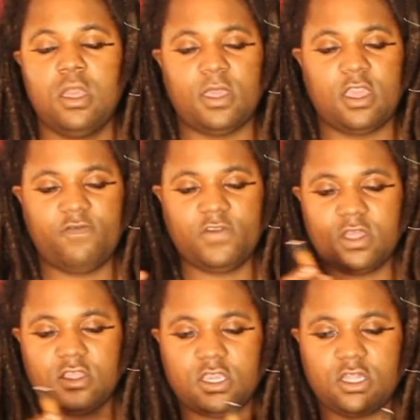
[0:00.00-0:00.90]
Thank you for
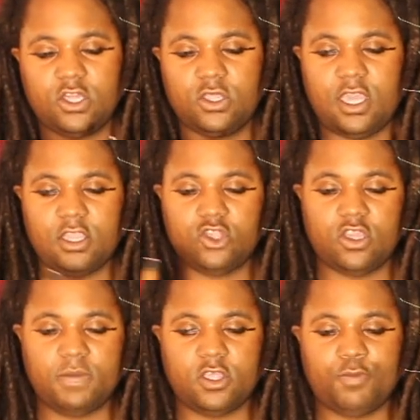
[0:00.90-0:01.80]
cleansing and clearing the
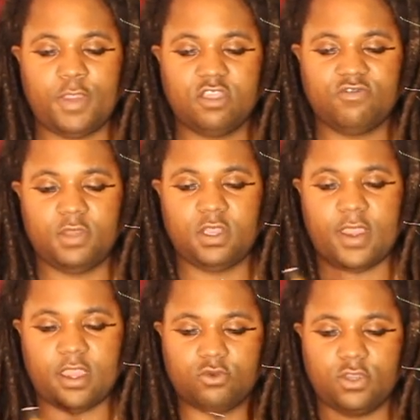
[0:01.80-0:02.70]
energy of this space from any
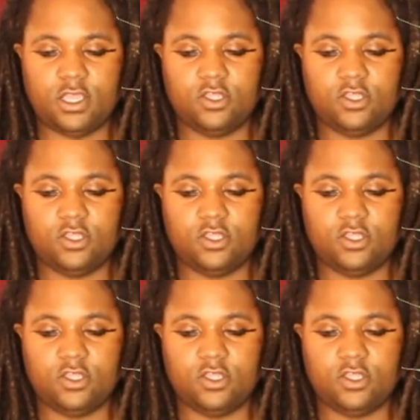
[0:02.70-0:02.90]
past reading.